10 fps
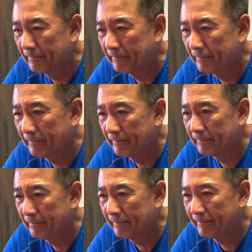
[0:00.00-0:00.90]

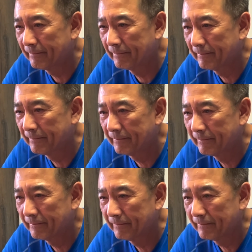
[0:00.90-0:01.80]
[no speech]